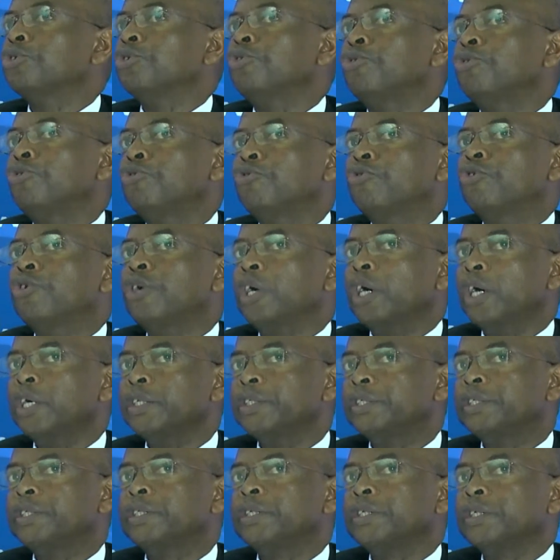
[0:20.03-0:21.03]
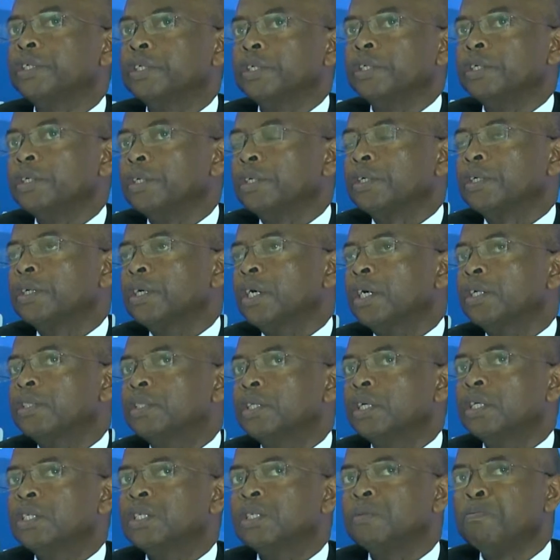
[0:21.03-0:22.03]
look at
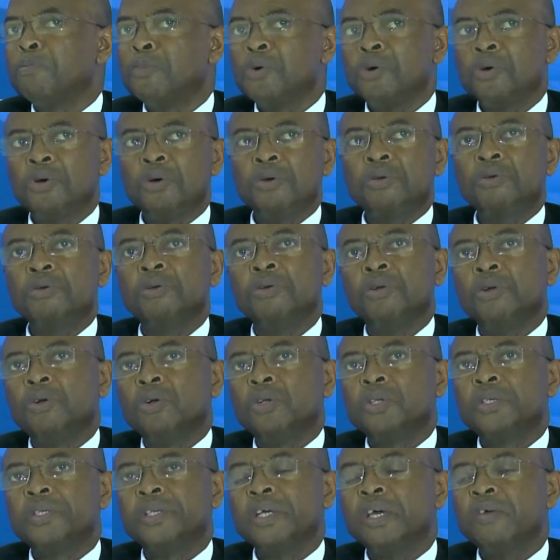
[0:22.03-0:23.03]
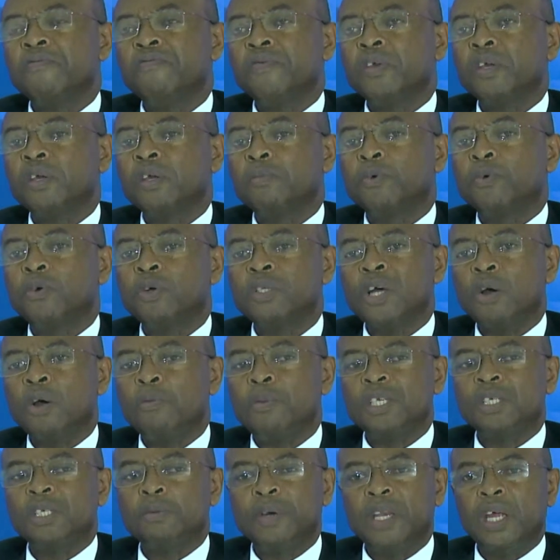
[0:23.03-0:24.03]
a small saving, because how
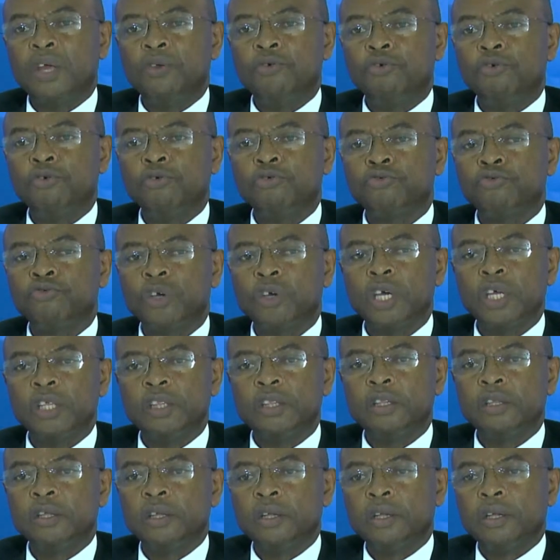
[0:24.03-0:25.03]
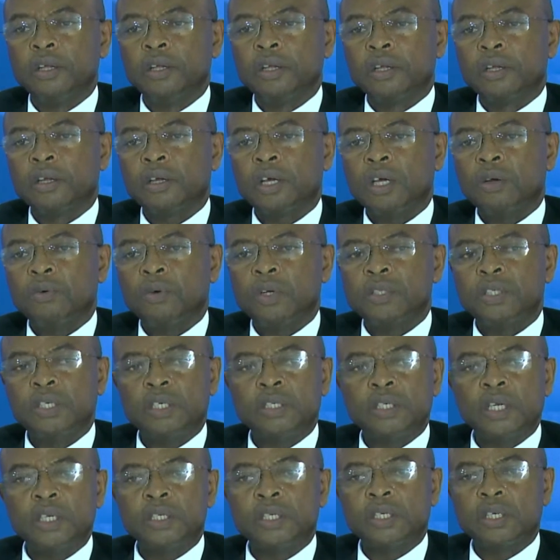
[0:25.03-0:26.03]
much money are you going to get? I was
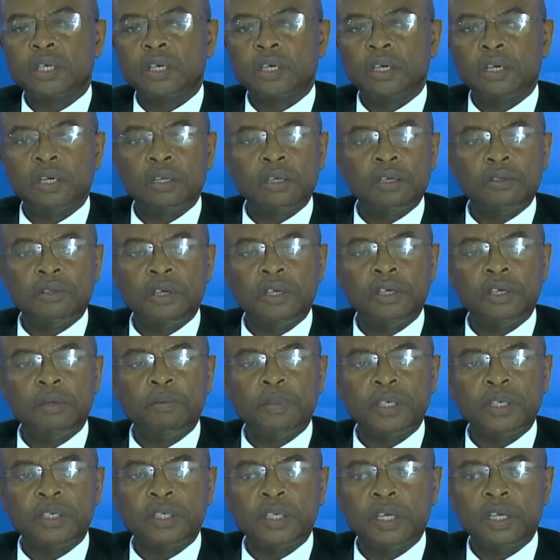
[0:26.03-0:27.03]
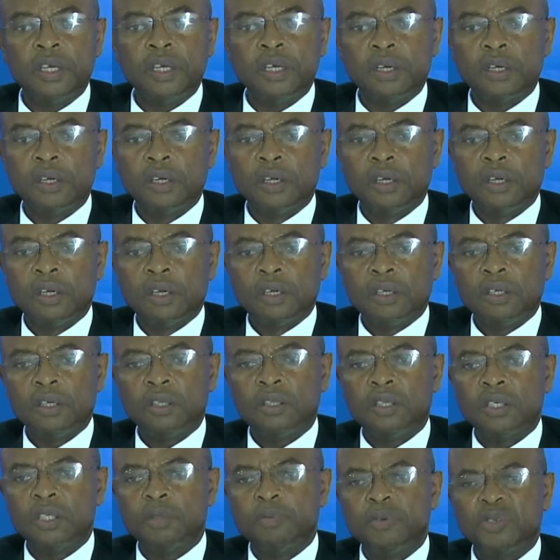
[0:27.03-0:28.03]
just asking the headmaster here.
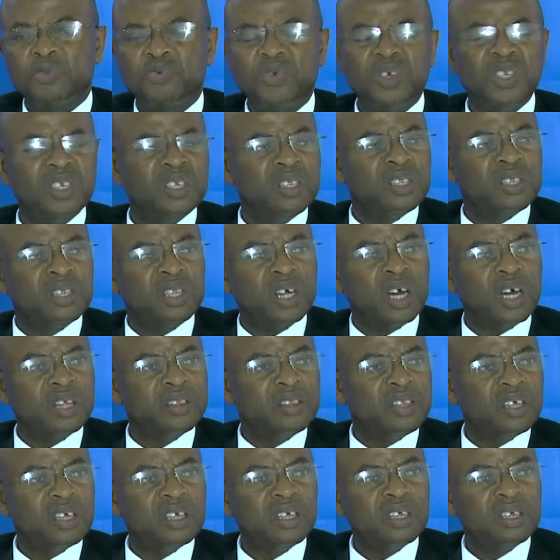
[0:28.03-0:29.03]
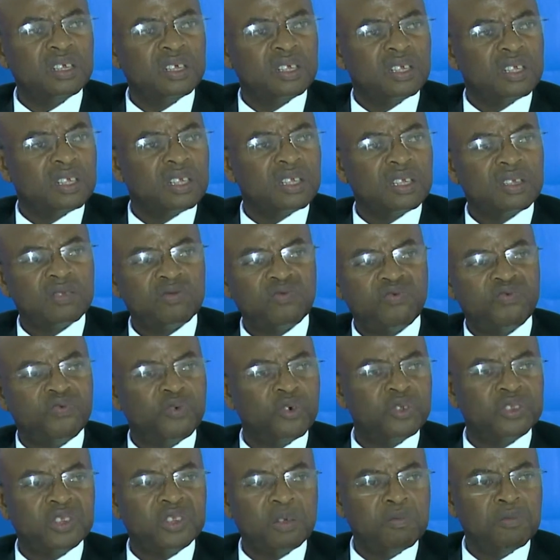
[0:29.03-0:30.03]
It is between 30,
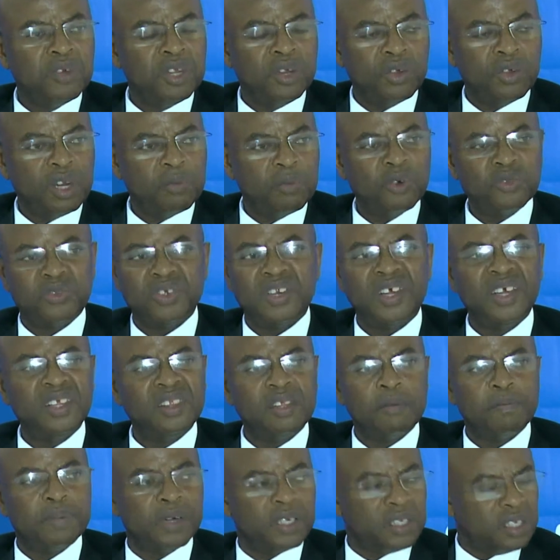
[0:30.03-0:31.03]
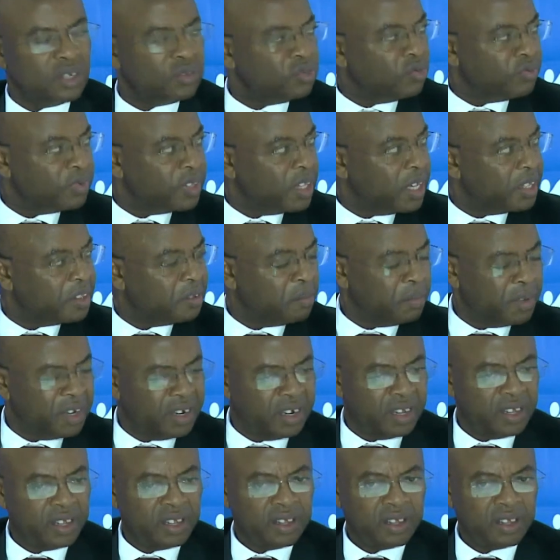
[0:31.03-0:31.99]
40 million, about 90% of that money.